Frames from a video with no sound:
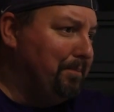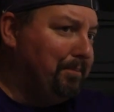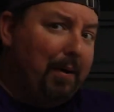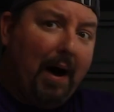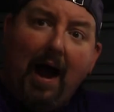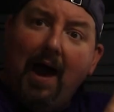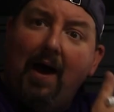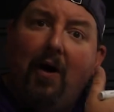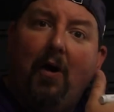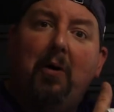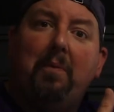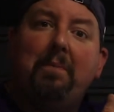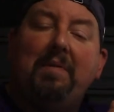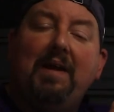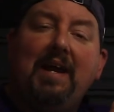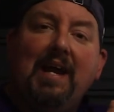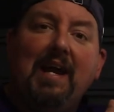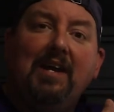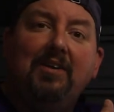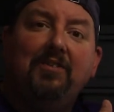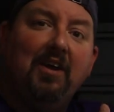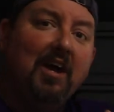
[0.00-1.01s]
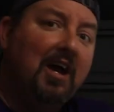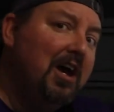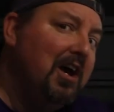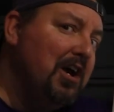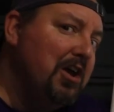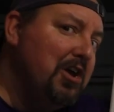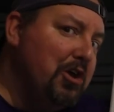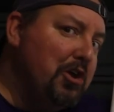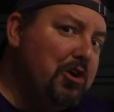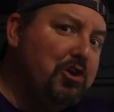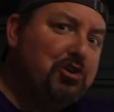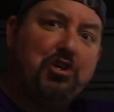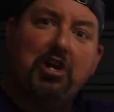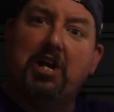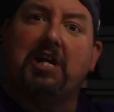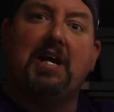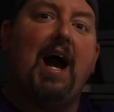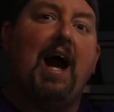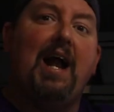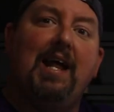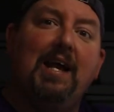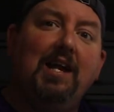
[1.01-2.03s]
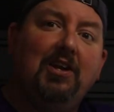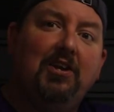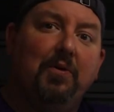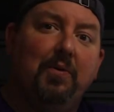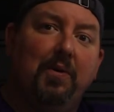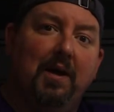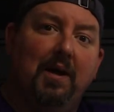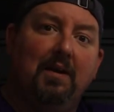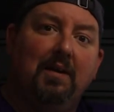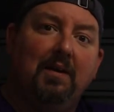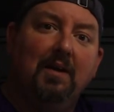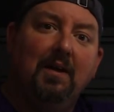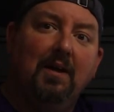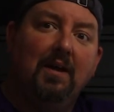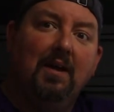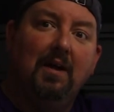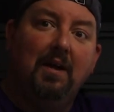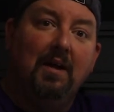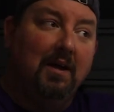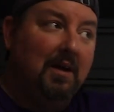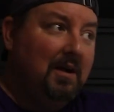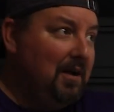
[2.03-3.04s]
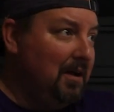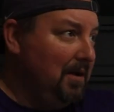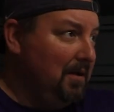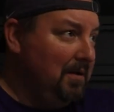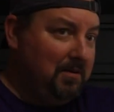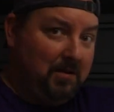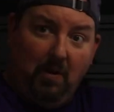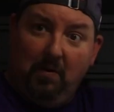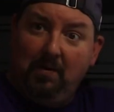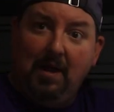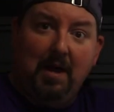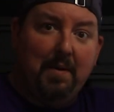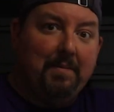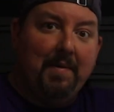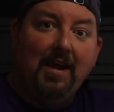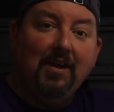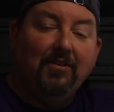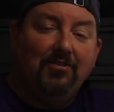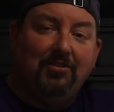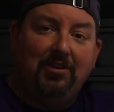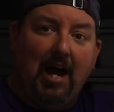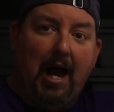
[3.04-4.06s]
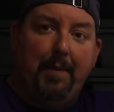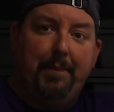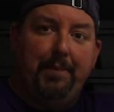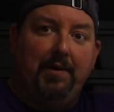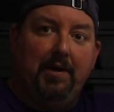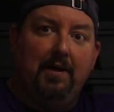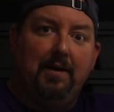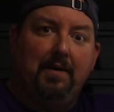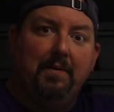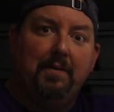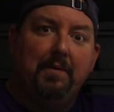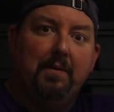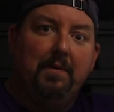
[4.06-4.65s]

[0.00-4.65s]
by all means, you should have got into it. Don't let me stop you.